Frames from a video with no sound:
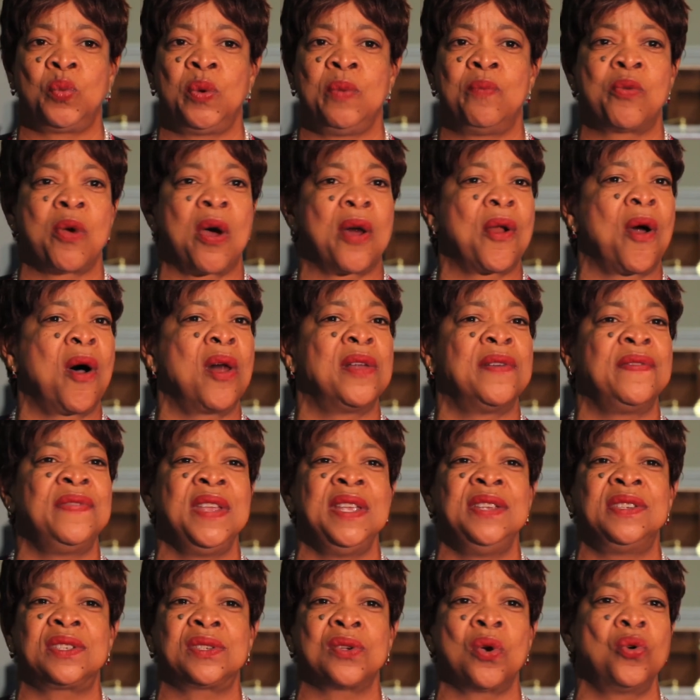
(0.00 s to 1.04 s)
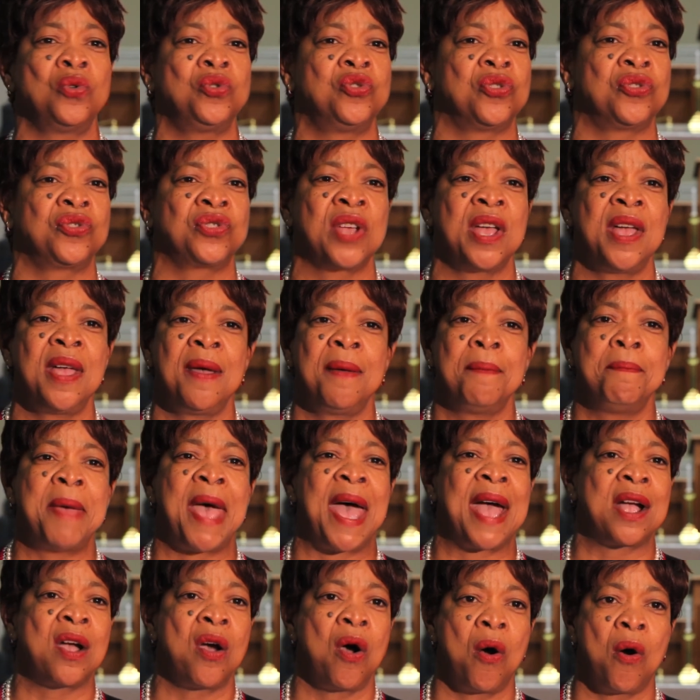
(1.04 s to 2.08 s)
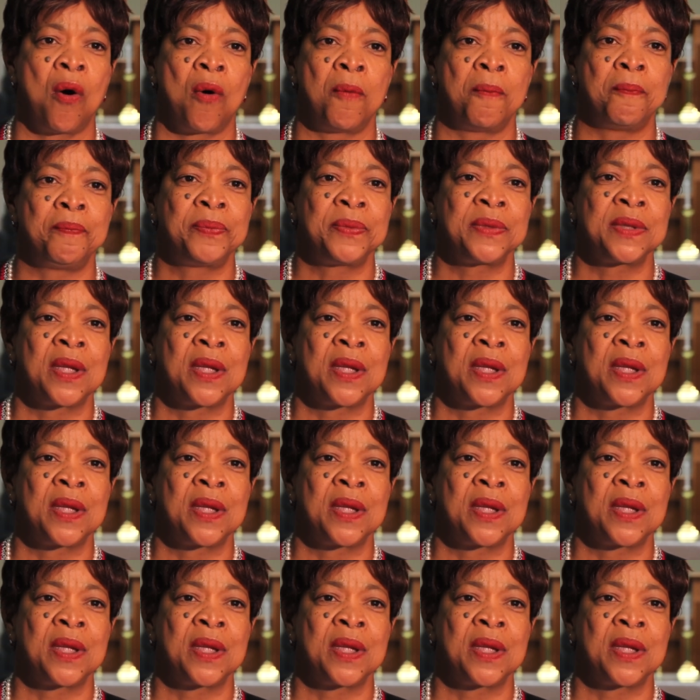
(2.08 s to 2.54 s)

We brought all of these soldiers back home.